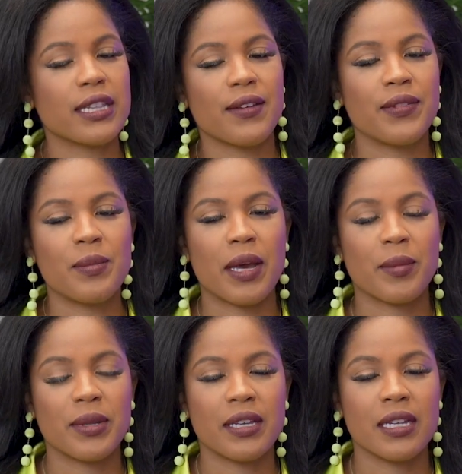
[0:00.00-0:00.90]
that
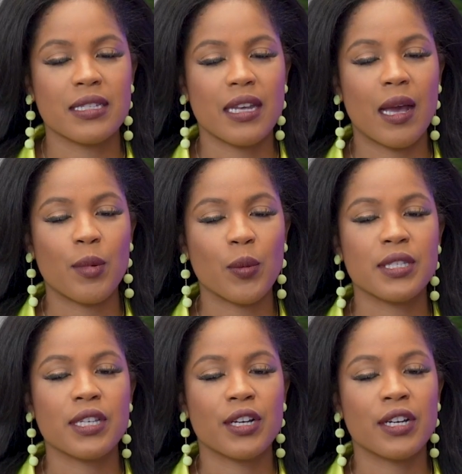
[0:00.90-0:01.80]
feedback because I'm
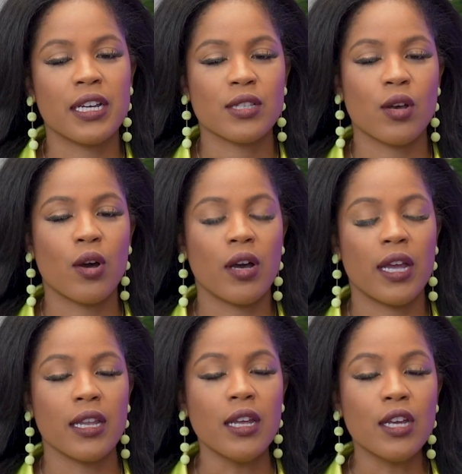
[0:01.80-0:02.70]
always curious
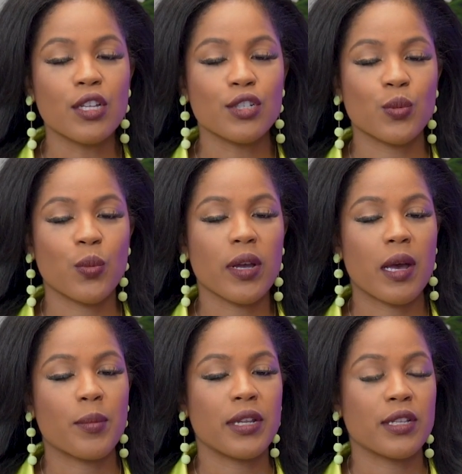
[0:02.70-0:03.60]
on just what
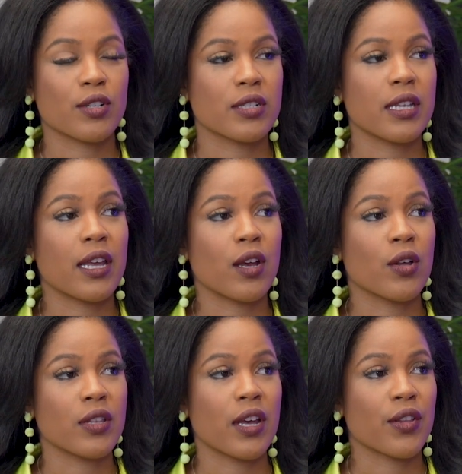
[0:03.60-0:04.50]
companies are saying
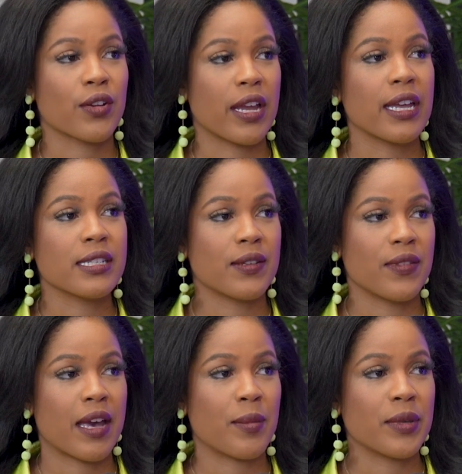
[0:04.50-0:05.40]
on the other end of
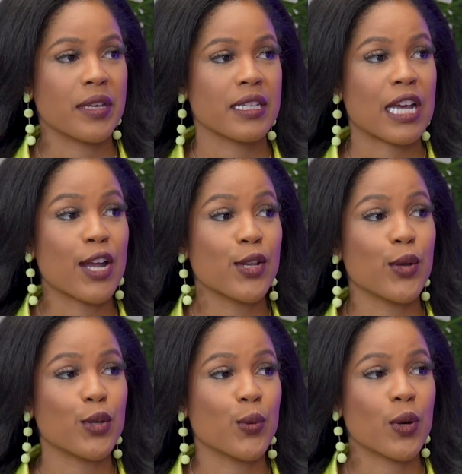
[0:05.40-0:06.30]
that, because I know
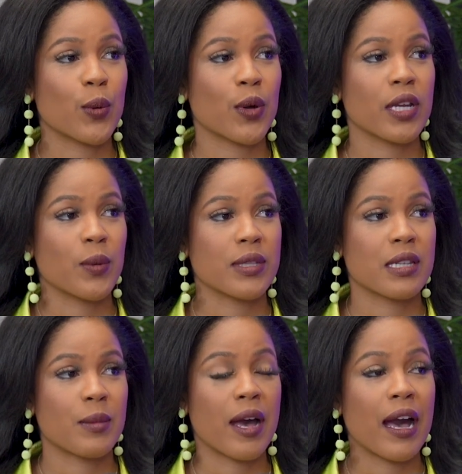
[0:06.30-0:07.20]
you are working with
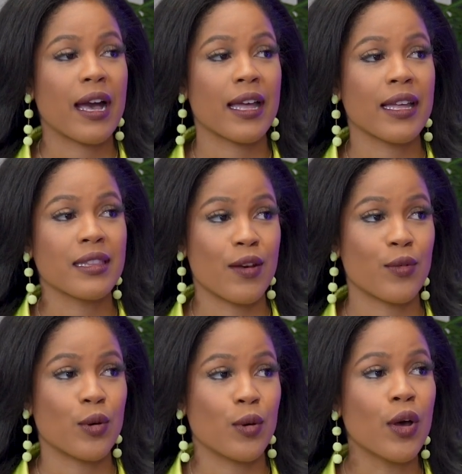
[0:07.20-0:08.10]
some high
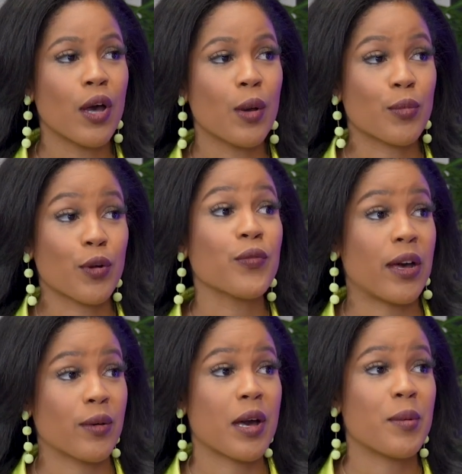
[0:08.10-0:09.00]
level
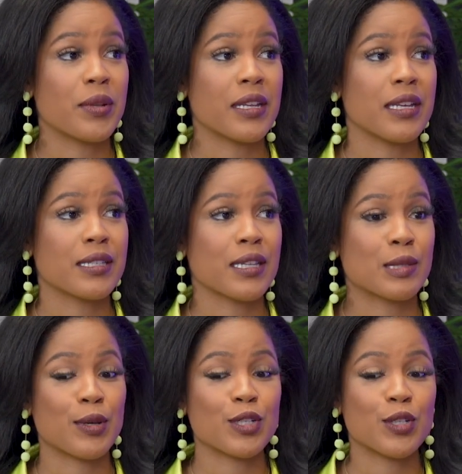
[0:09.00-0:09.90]
profile companies,
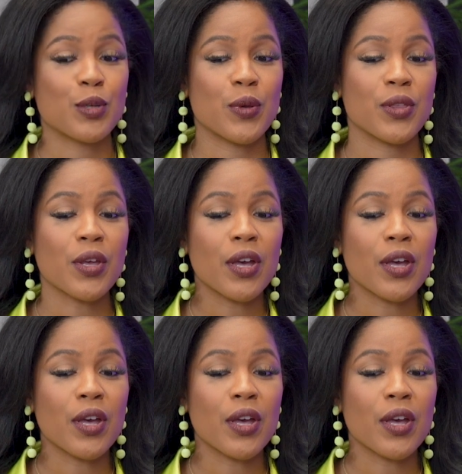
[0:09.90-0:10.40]
especially with